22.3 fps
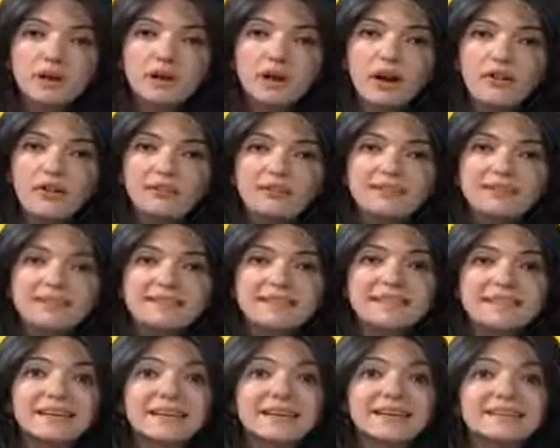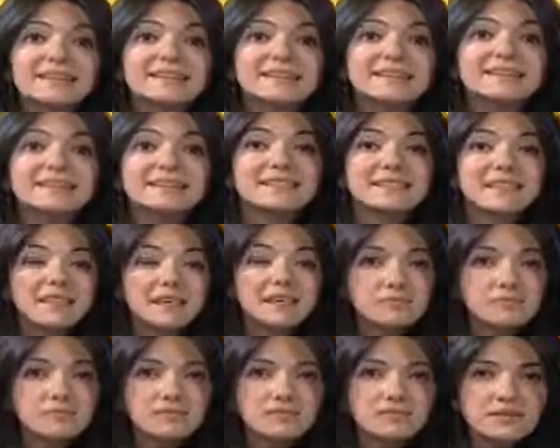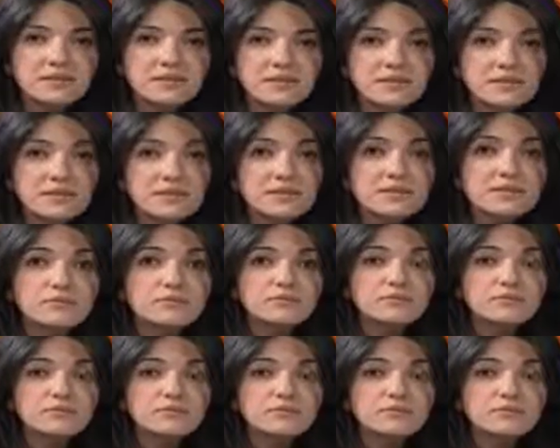in office, it seems there is